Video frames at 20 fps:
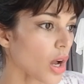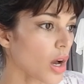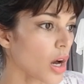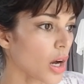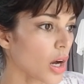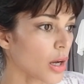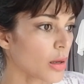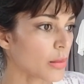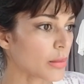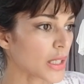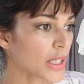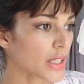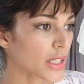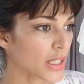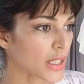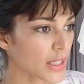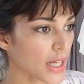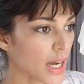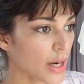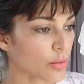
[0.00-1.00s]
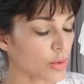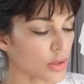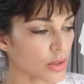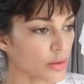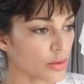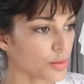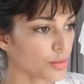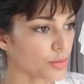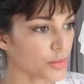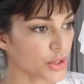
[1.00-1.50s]
Then that
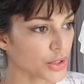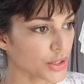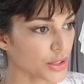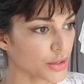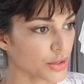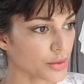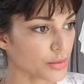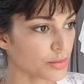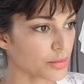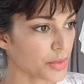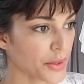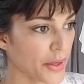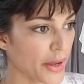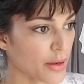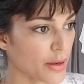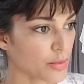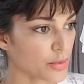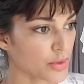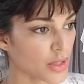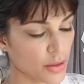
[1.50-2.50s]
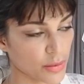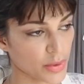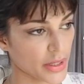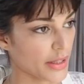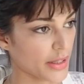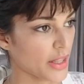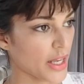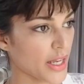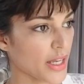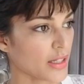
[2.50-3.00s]
will, you know, be able,
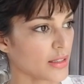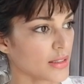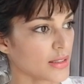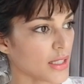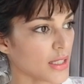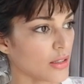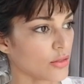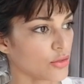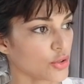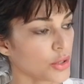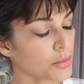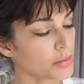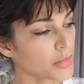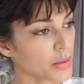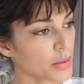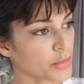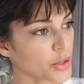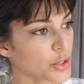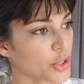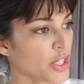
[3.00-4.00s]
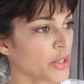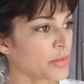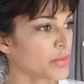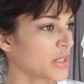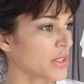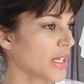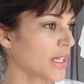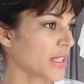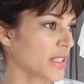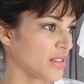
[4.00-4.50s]
they can sell gym
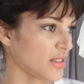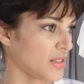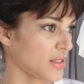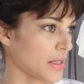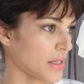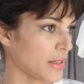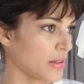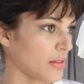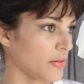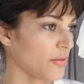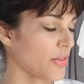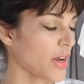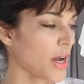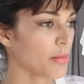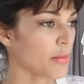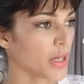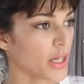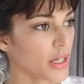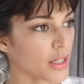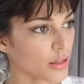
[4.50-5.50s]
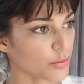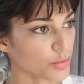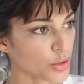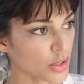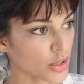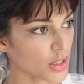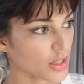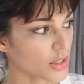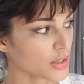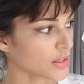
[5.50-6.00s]
memberships, they can sell fat burning
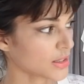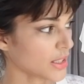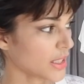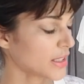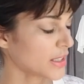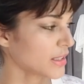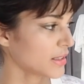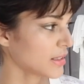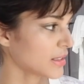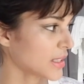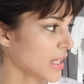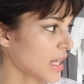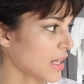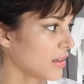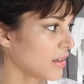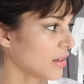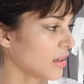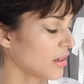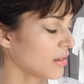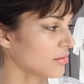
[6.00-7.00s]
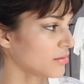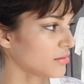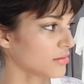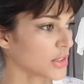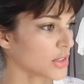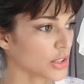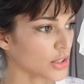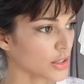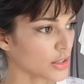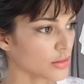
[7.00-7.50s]
products, they can sell,
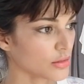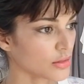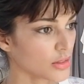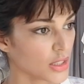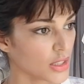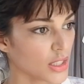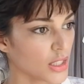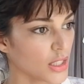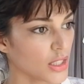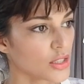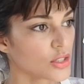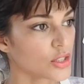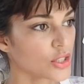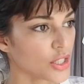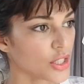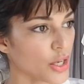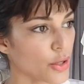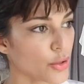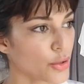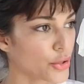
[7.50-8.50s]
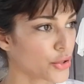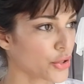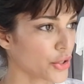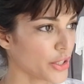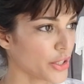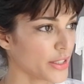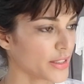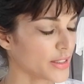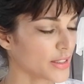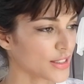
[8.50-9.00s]
you know,
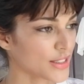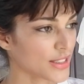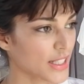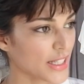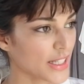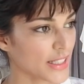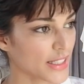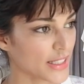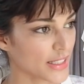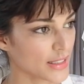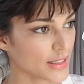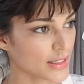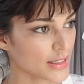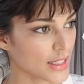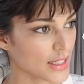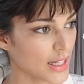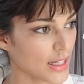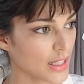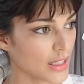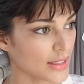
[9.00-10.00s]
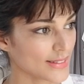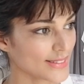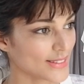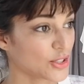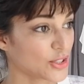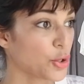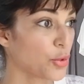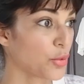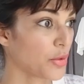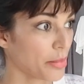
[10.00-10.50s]
deodorants, they can sell
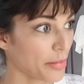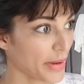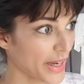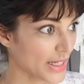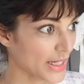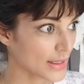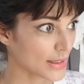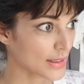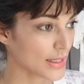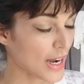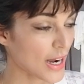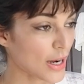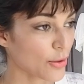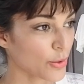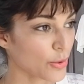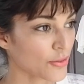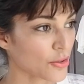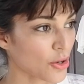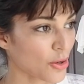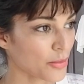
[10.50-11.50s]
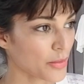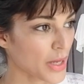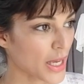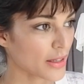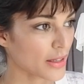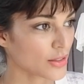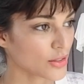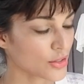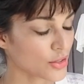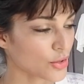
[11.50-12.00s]
toothpaste now. We've got
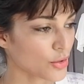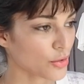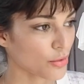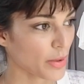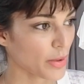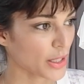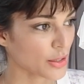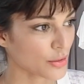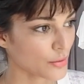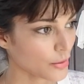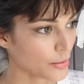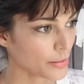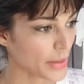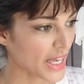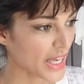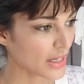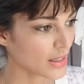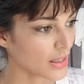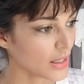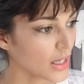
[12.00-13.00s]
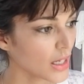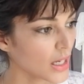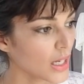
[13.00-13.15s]
toothpaste for men.